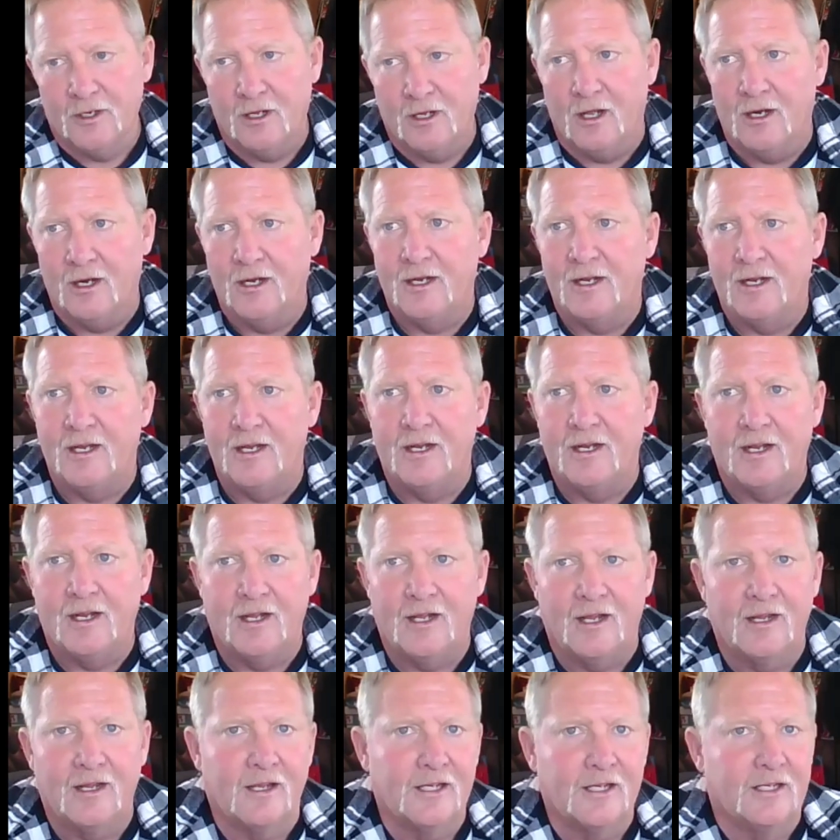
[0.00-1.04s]
And I
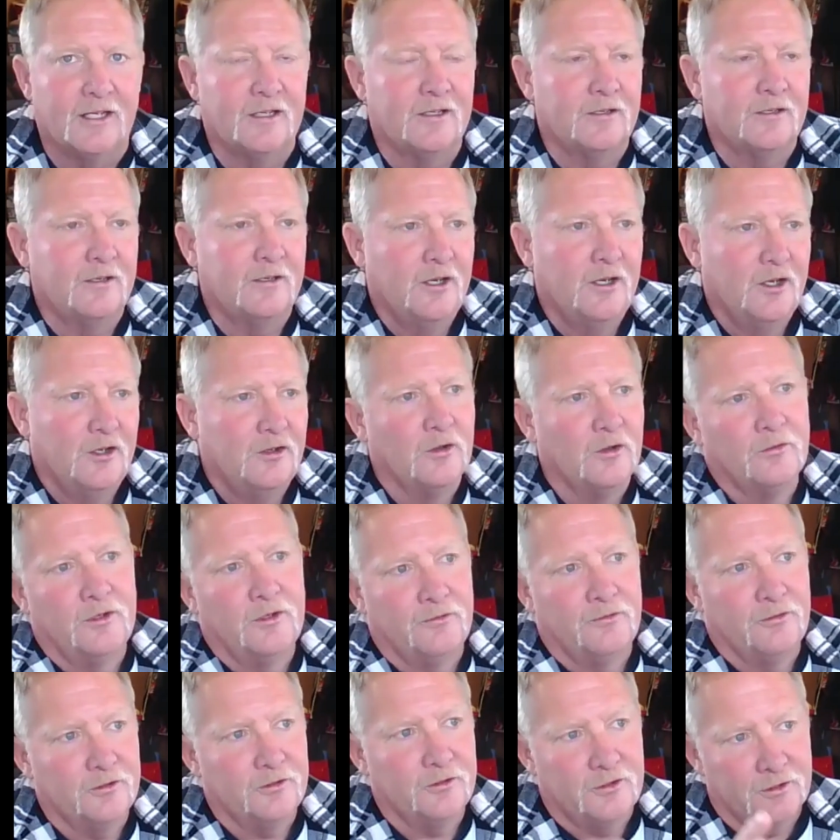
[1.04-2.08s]
liken it no
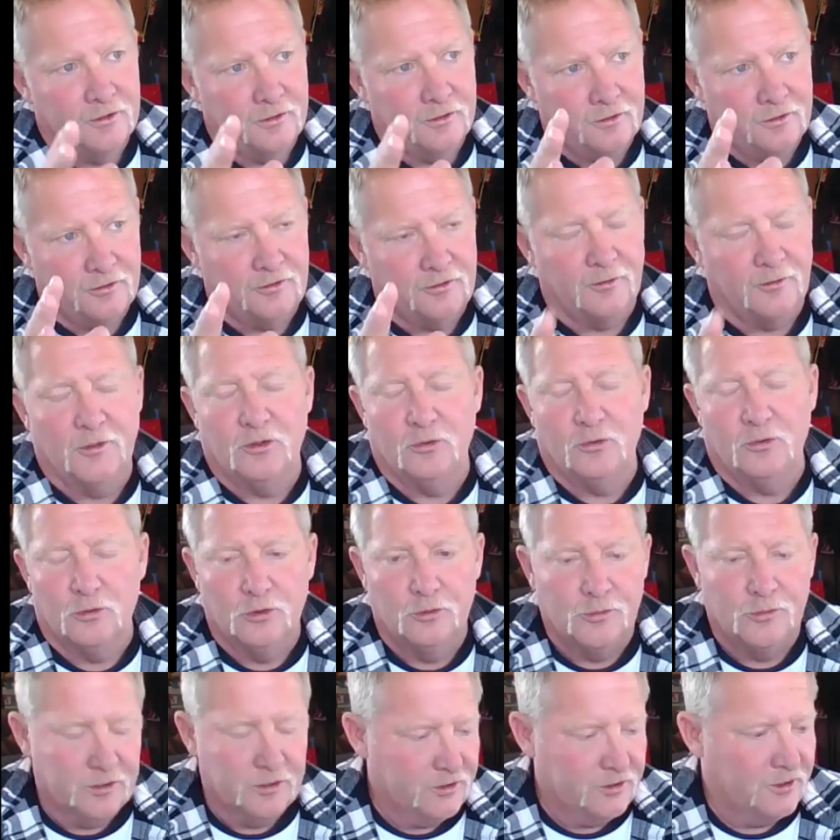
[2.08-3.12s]
different to some of the rule
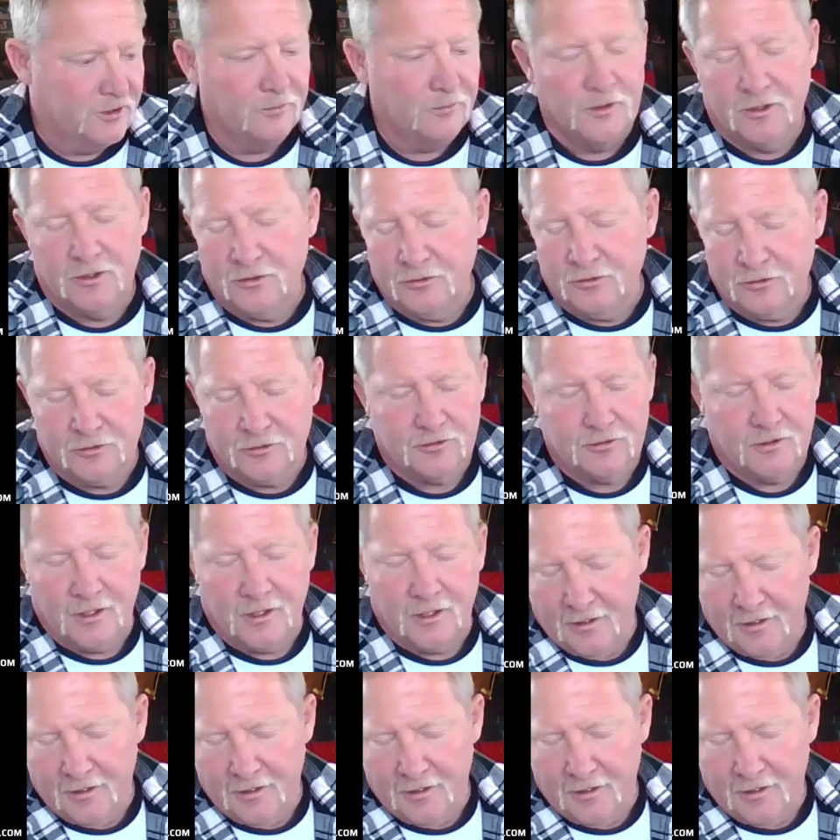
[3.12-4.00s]
books that we use